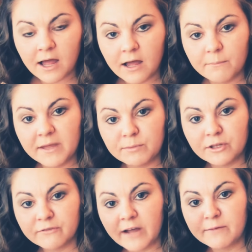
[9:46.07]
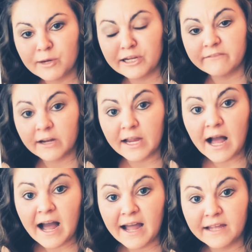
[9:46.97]
Um, maybe you're vibrating very
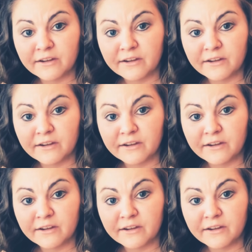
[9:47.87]
high,